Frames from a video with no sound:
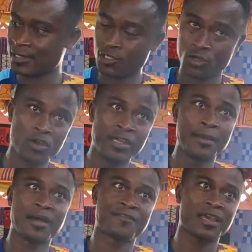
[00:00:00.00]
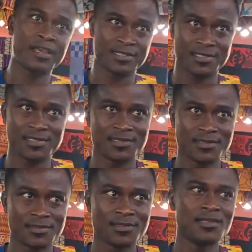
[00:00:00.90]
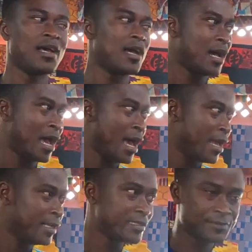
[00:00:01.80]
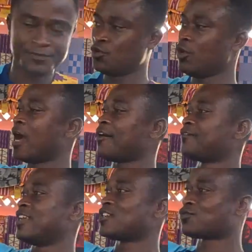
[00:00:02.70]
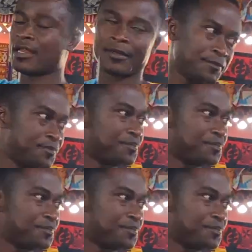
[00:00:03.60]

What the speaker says: and, you know, name after it. And we have this one.